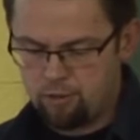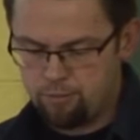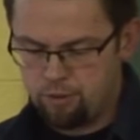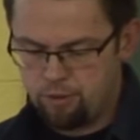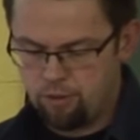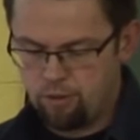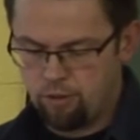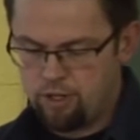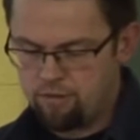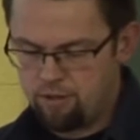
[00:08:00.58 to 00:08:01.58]
computer
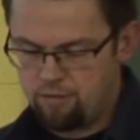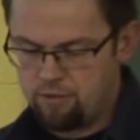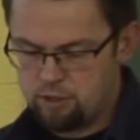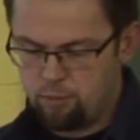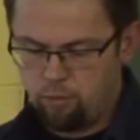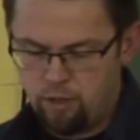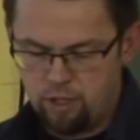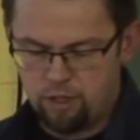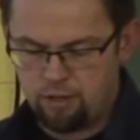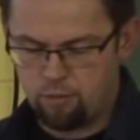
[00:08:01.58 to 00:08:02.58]
or even a visible
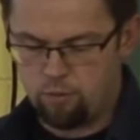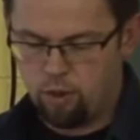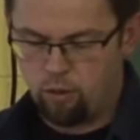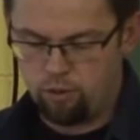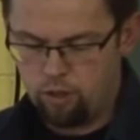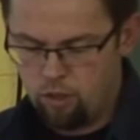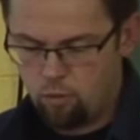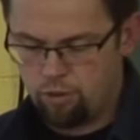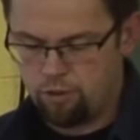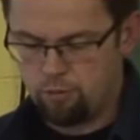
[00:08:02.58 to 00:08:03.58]
meter at the road
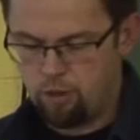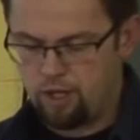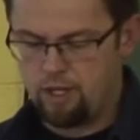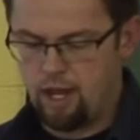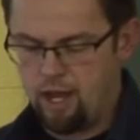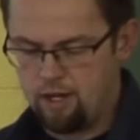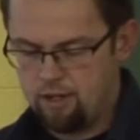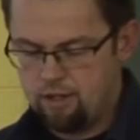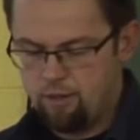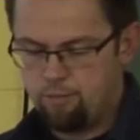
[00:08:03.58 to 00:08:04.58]
where they're running at,
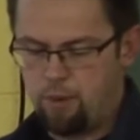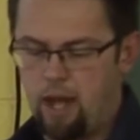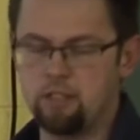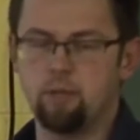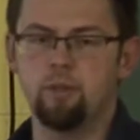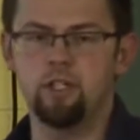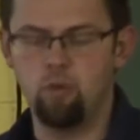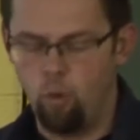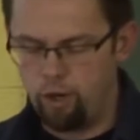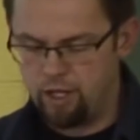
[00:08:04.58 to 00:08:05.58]
possibly
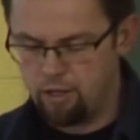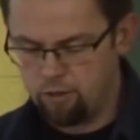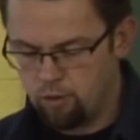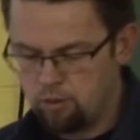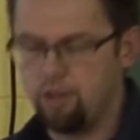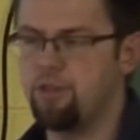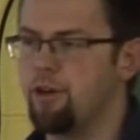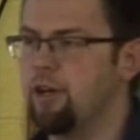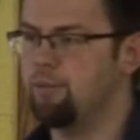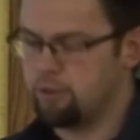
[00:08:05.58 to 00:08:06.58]
20 or only
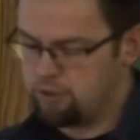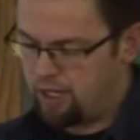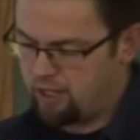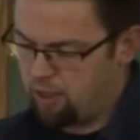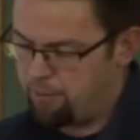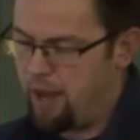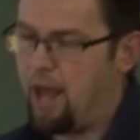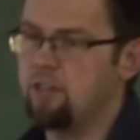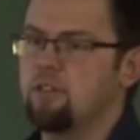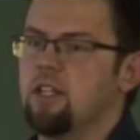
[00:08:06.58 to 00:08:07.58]
30%
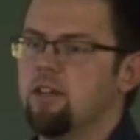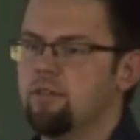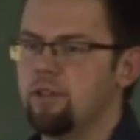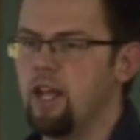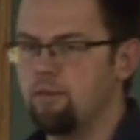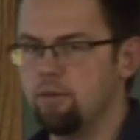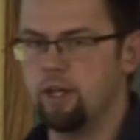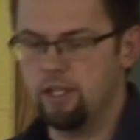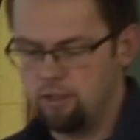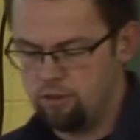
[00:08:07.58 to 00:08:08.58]
capacity of their
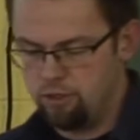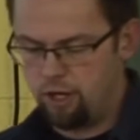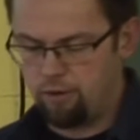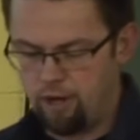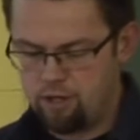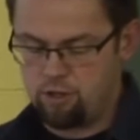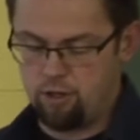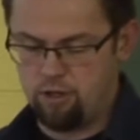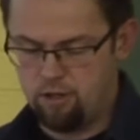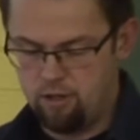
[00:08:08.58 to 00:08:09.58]
nameplate generation.